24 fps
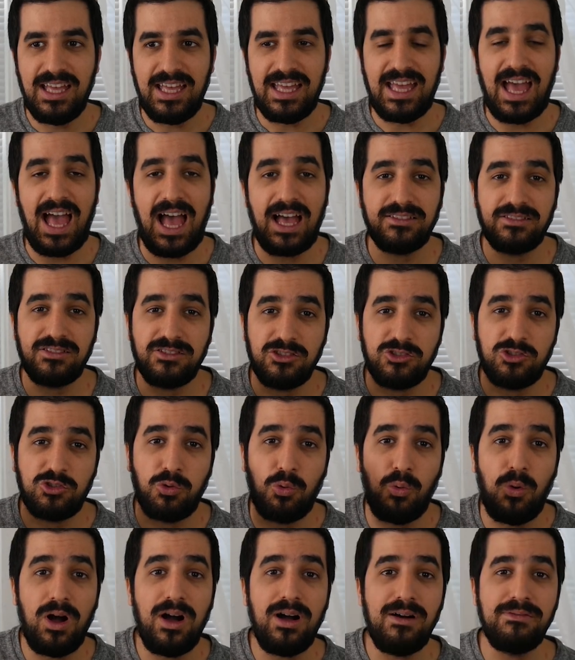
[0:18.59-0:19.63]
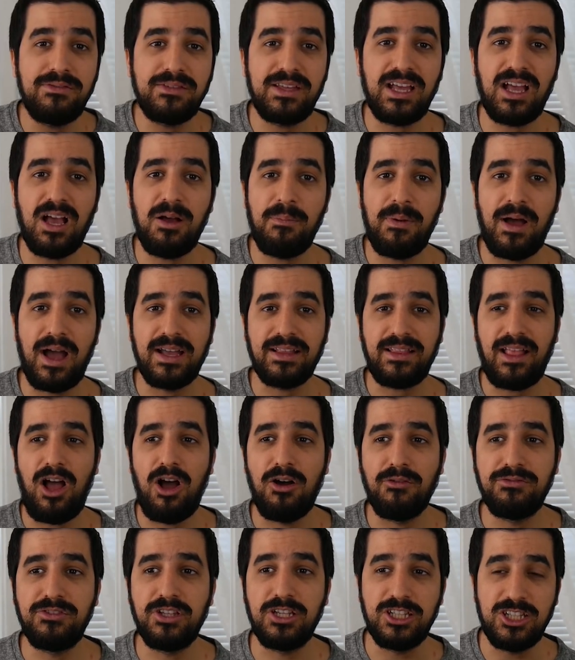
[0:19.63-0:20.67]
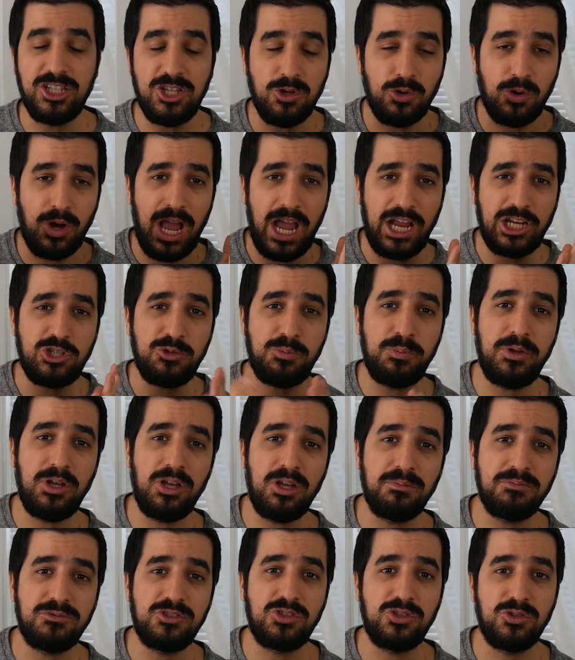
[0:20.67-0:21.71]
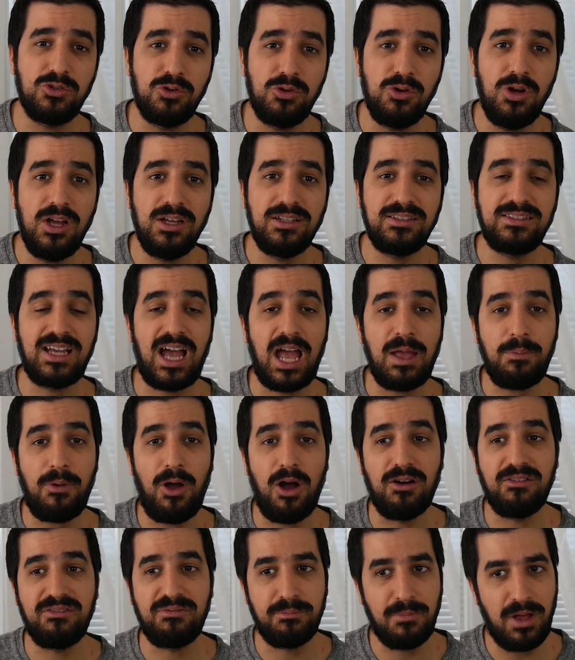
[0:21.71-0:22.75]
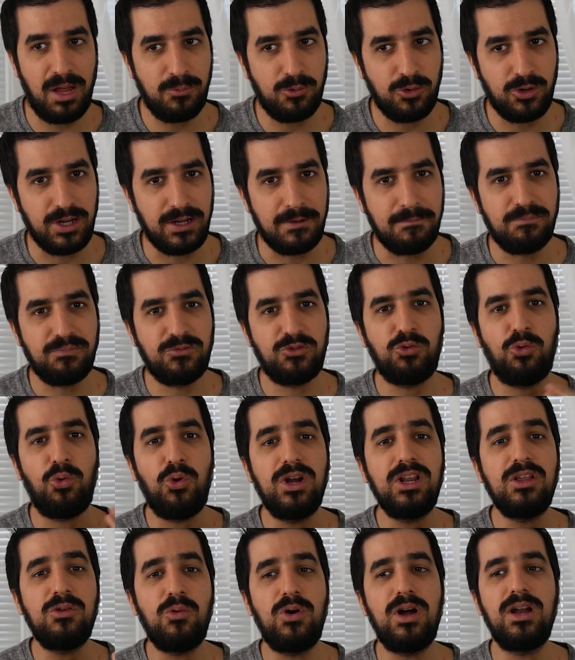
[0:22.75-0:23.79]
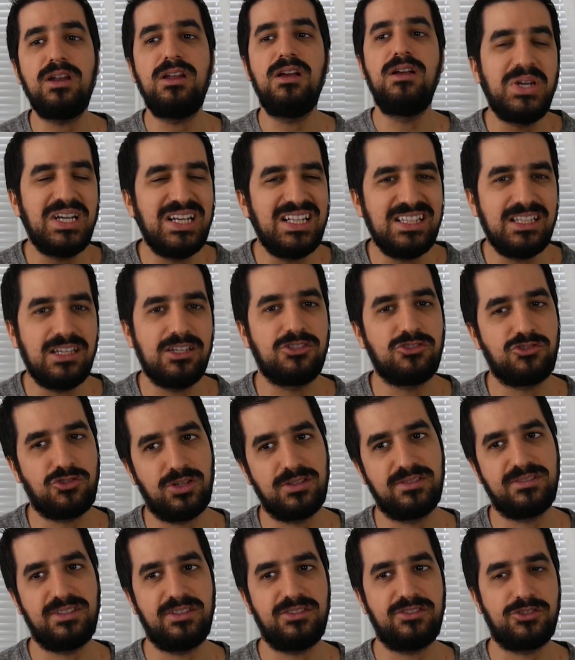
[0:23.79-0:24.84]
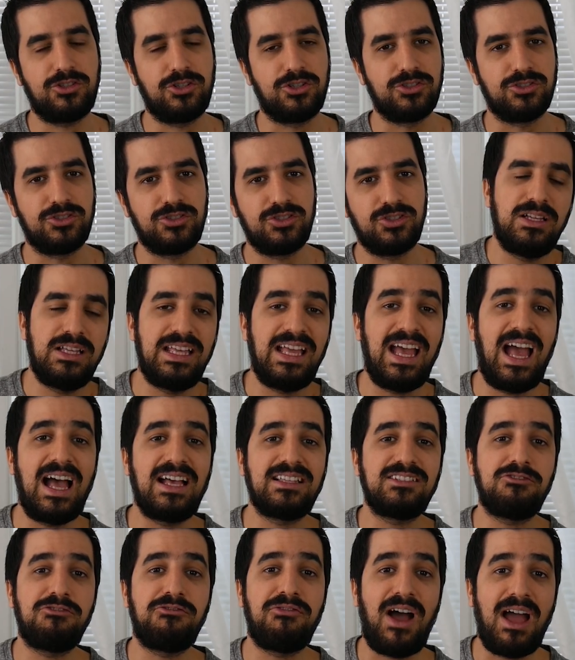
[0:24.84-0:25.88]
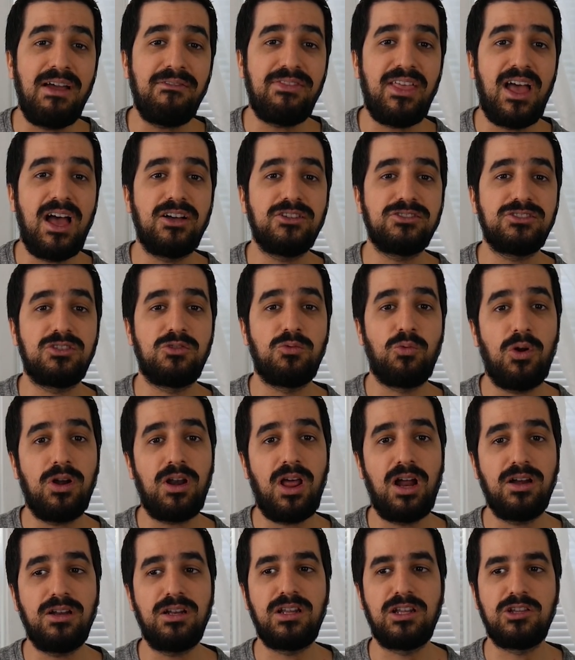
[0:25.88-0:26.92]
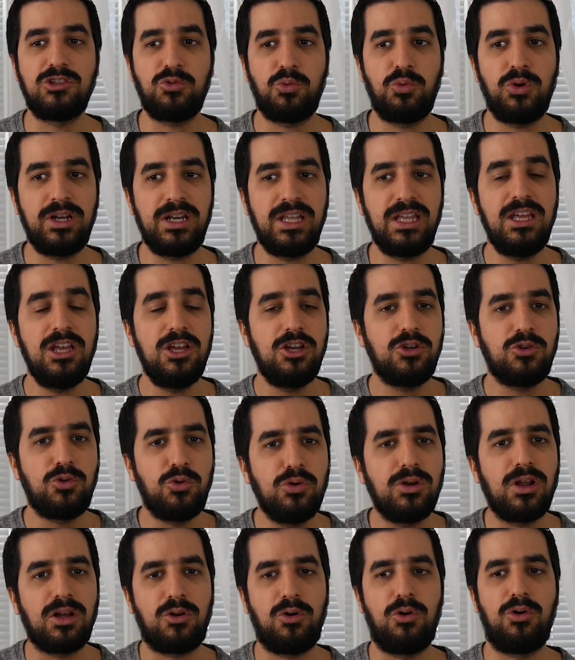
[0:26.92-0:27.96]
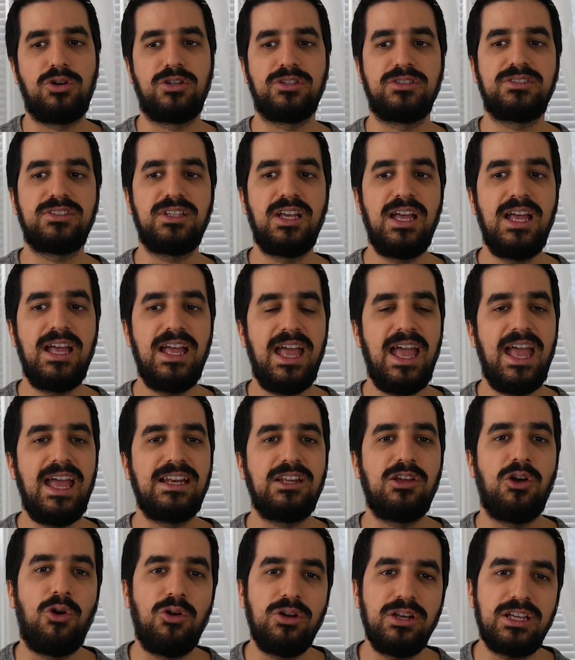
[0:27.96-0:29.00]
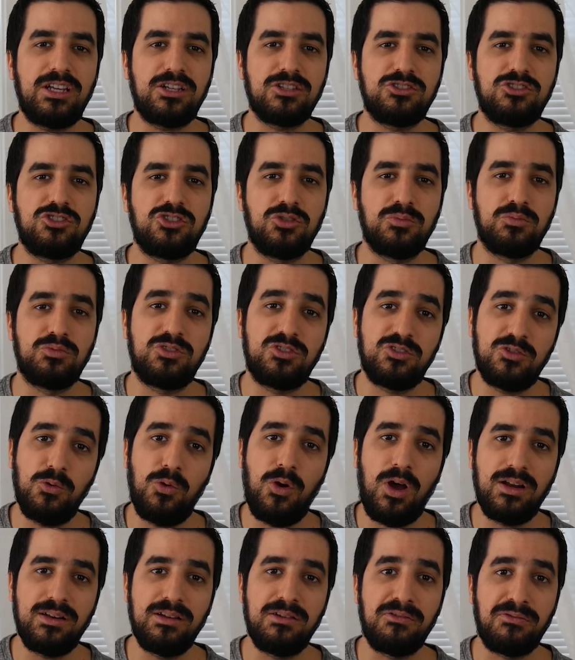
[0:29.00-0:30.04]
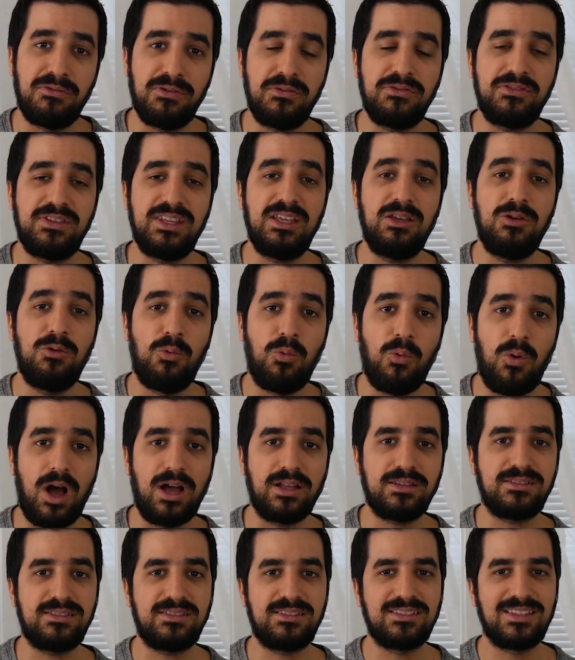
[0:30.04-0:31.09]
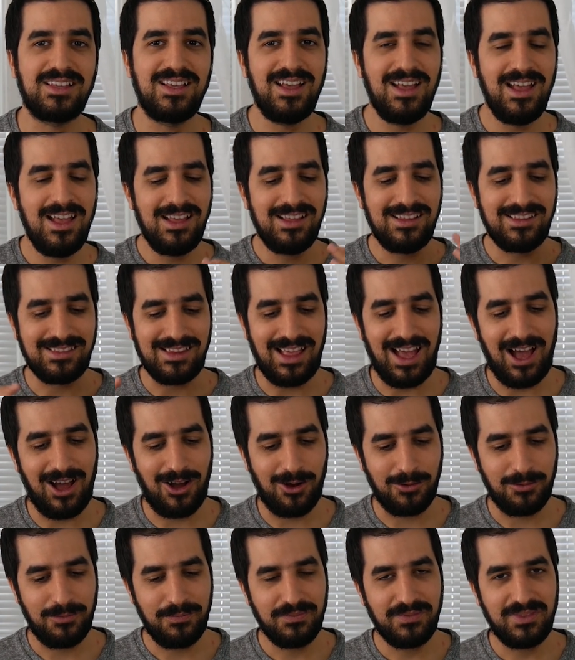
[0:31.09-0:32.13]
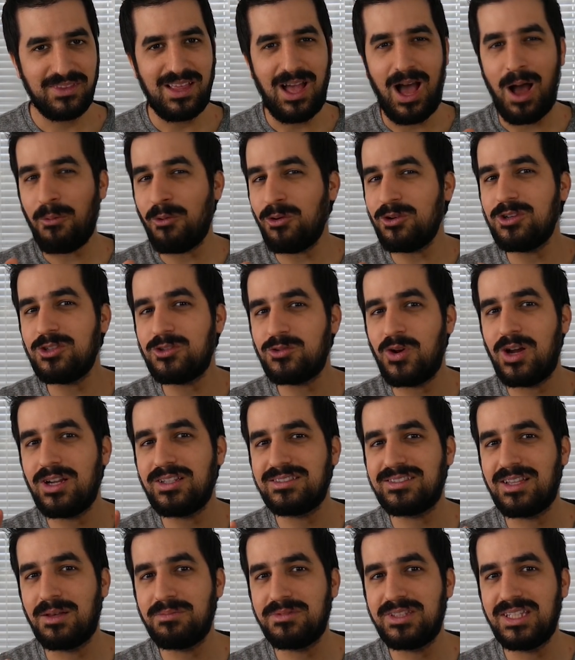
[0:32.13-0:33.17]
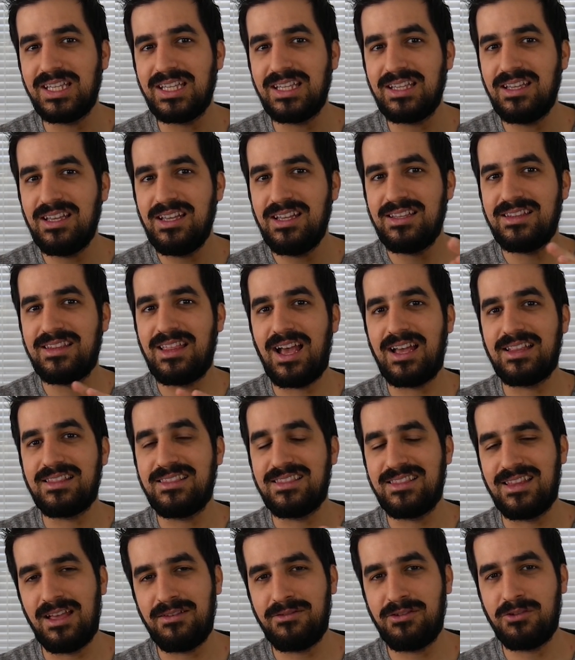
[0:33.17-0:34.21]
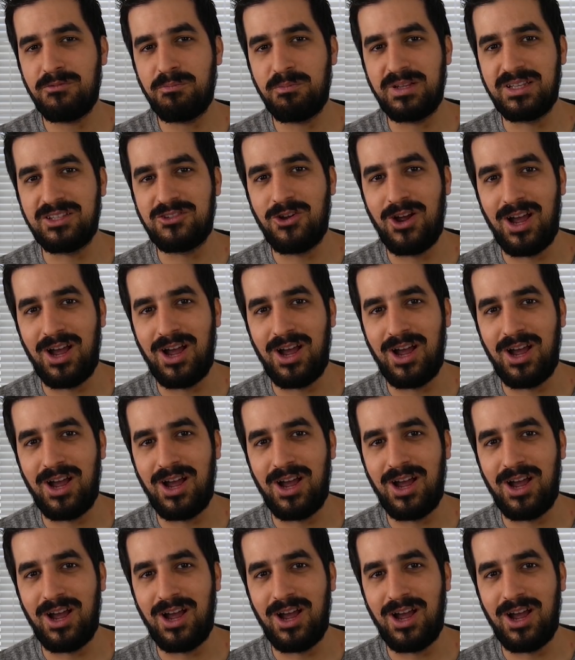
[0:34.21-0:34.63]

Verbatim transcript: It has 12 gigabyte of the new HBM2 type of memory. 21 billion transistors. It has 5120 CUDA cores and it only consumes 250 watts. Now, I'm gonna try something that never been